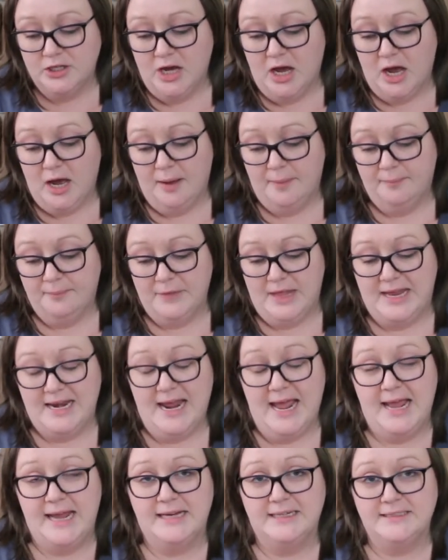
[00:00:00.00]
um, and
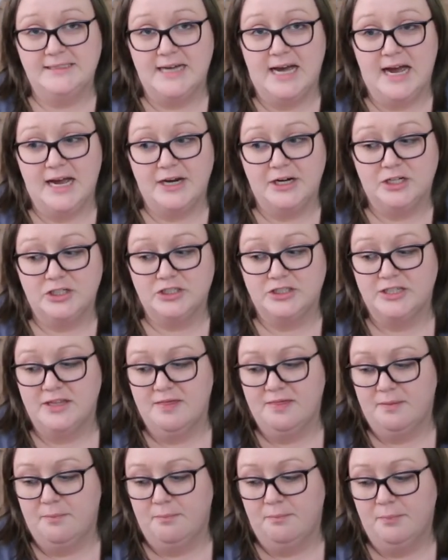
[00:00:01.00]
hand dyers
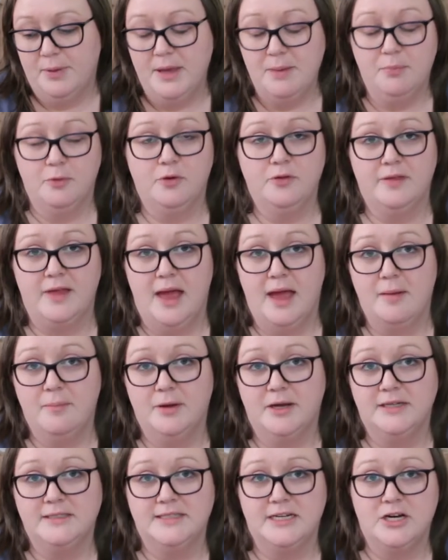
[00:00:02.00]
and people that,
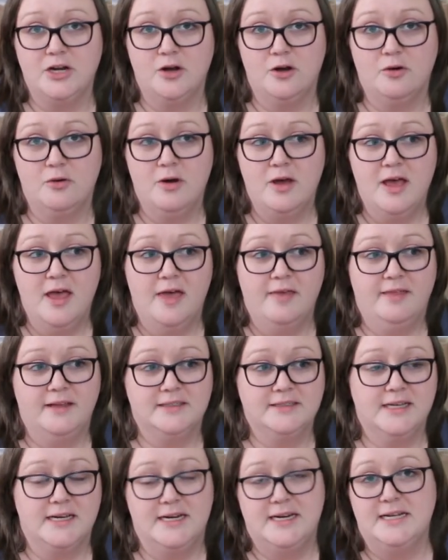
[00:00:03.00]
because I know
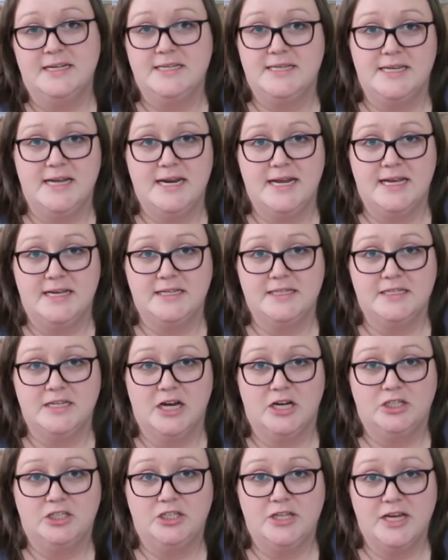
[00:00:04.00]
things like Knit City and
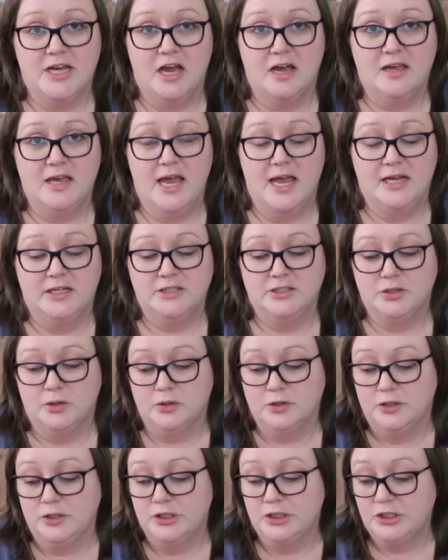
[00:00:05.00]
such, they got
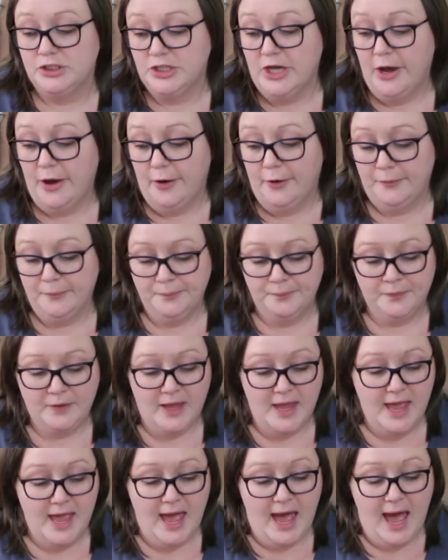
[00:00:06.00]
canceled. So
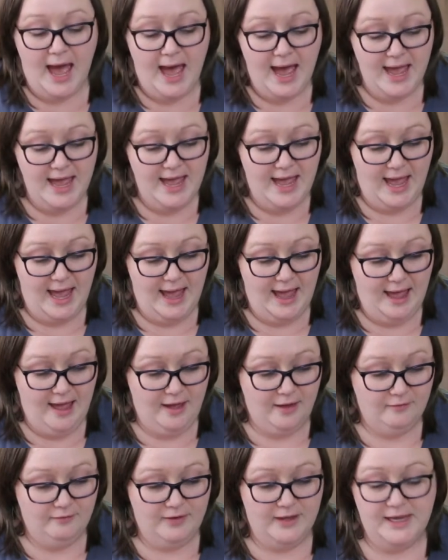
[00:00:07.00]
I
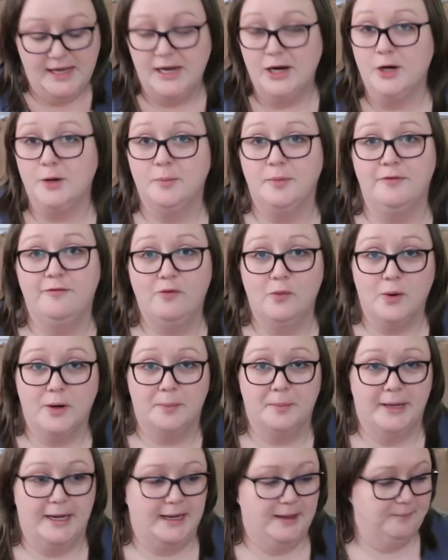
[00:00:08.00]
have here
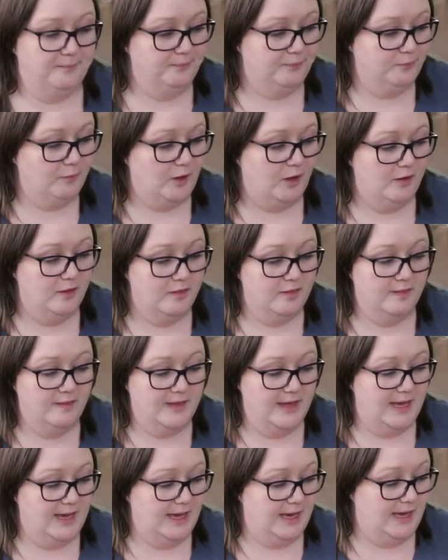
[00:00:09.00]
before me
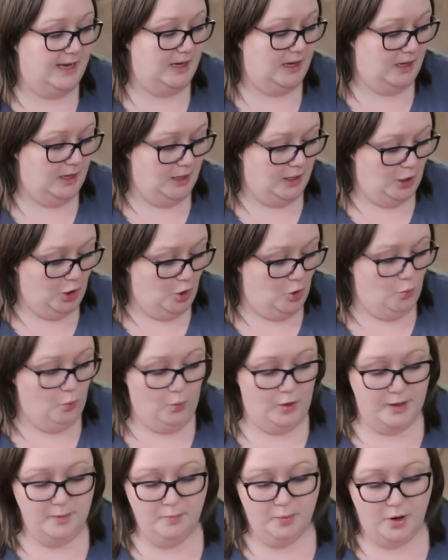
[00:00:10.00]
the
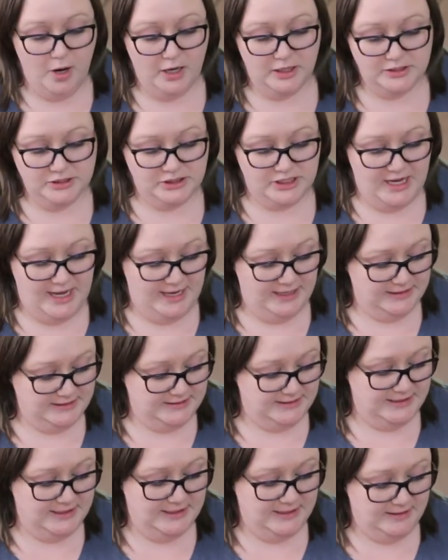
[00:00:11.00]
one
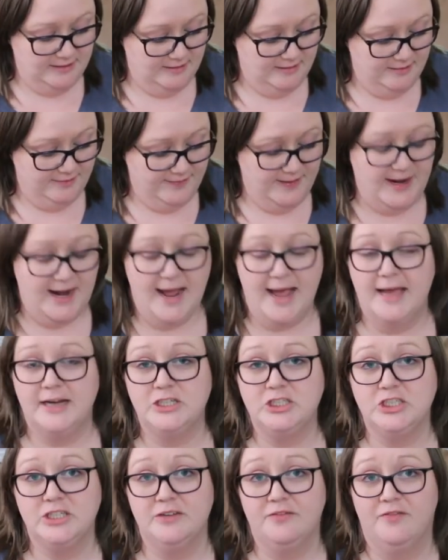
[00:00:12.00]
project that I
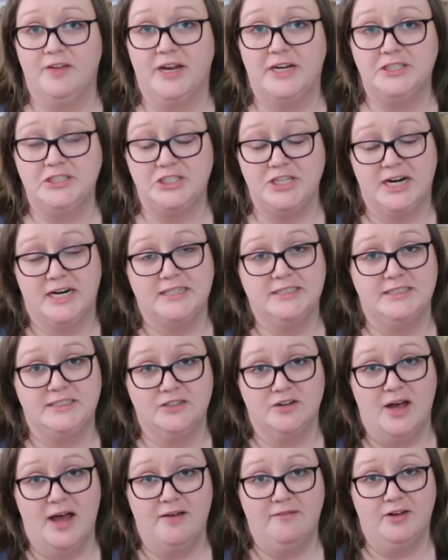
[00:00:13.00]
actually finished that I
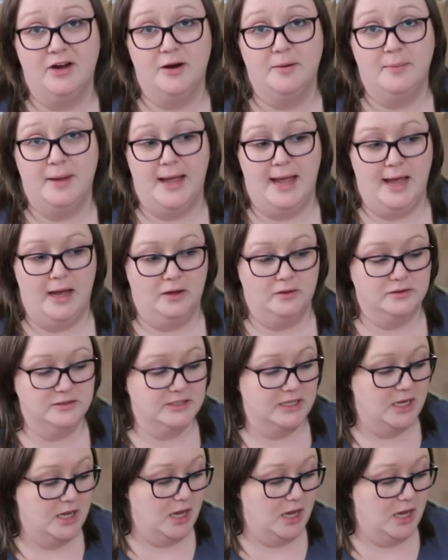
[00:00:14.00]
still have here at my house.